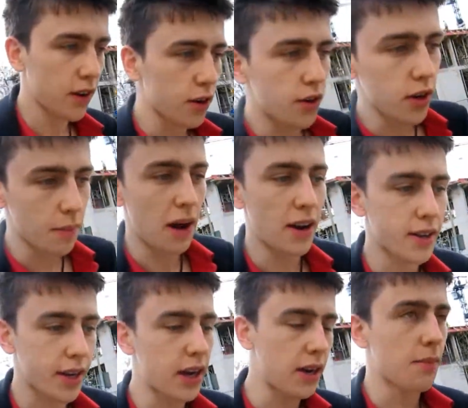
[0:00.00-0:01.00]
a good amount of
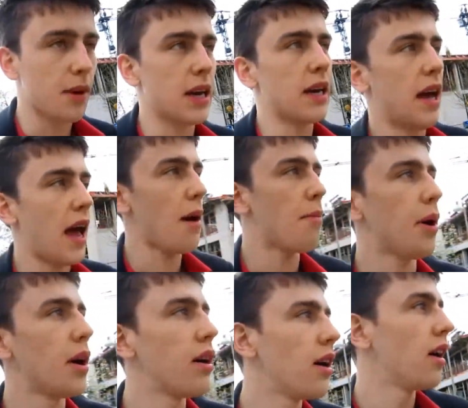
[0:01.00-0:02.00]
time in Ebb
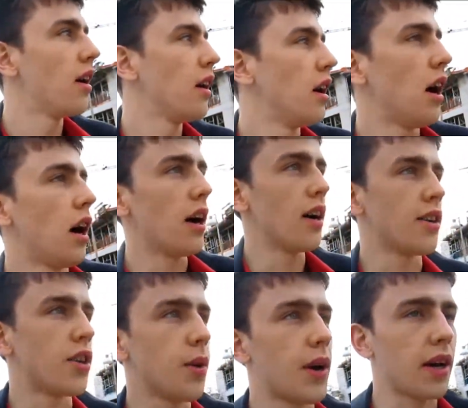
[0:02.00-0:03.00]

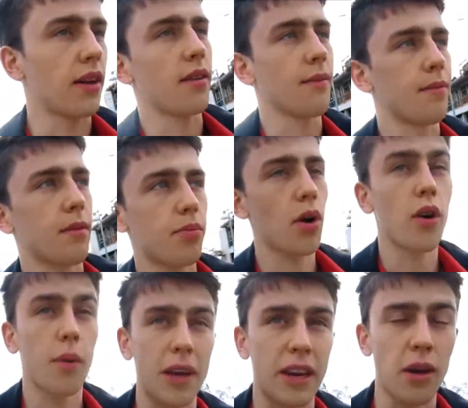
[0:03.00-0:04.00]
doing
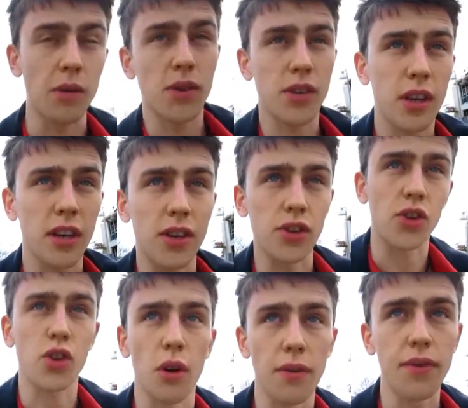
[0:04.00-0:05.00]
programming notes and
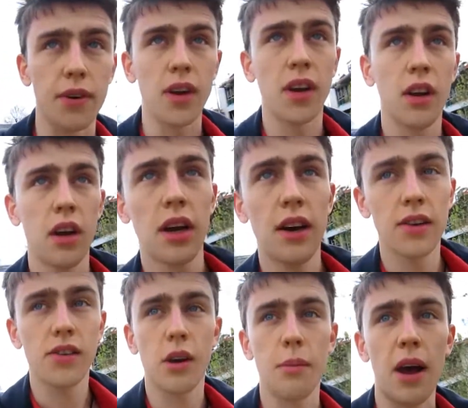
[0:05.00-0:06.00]
stuff.
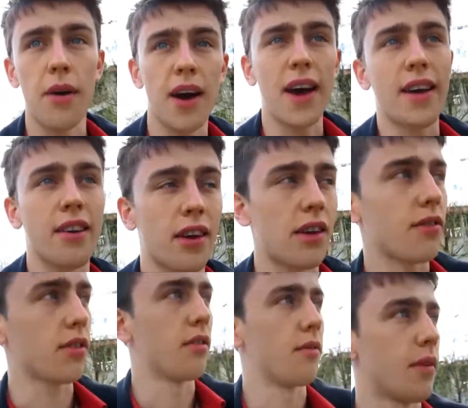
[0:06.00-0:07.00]
So I'm now ahead,
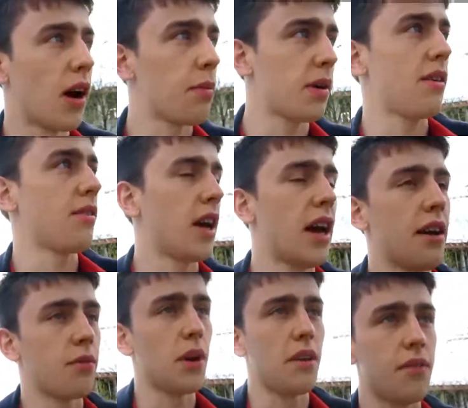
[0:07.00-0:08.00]
I'll be even
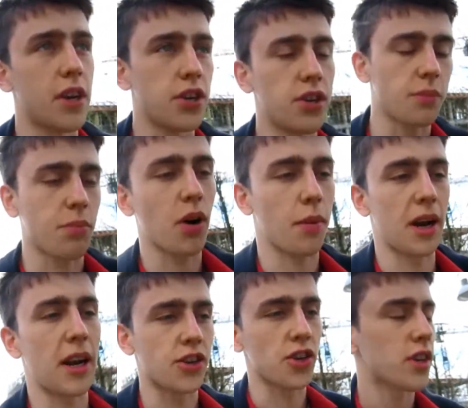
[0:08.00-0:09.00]
ahead when he finishes the programming
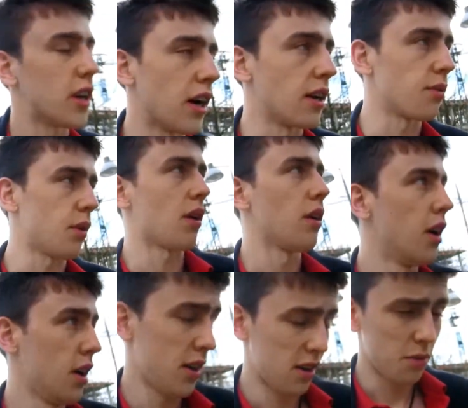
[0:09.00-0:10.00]
lecture tonight as well.
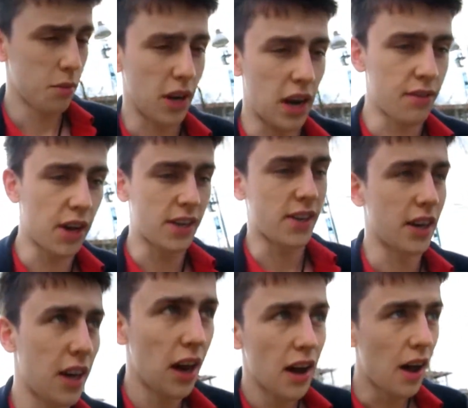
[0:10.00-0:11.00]
I'm going to have later.
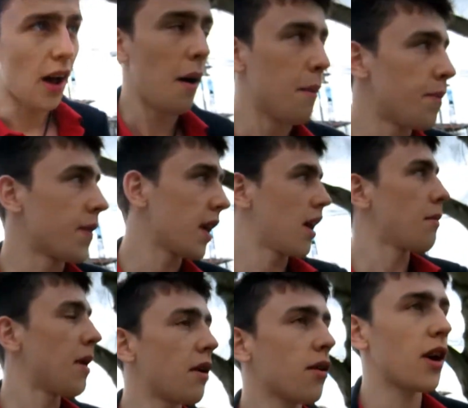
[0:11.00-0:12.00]
And I'm
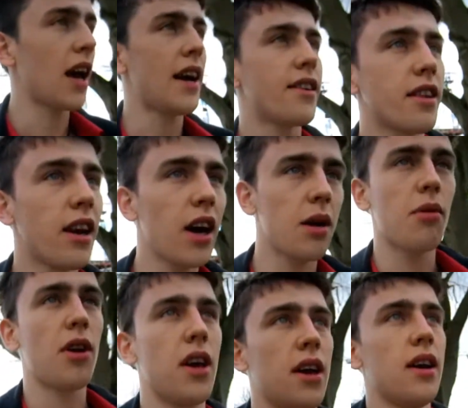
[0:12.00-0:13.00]
now going to head to the
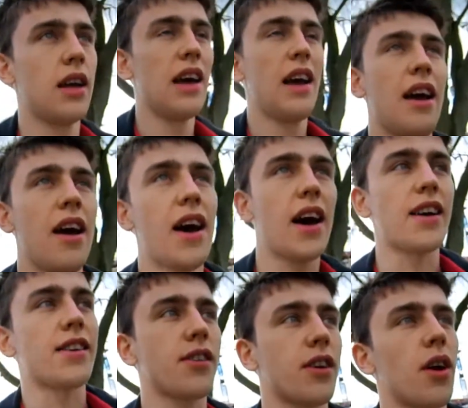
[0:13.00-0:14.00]
library
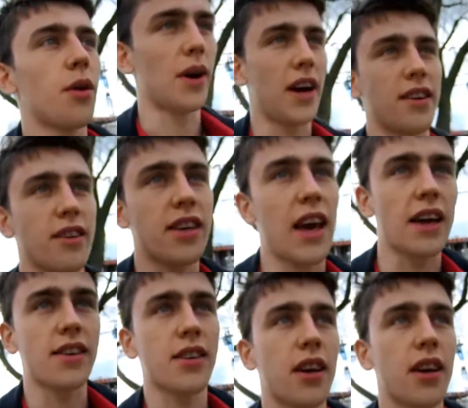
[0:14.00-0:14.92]
and go and get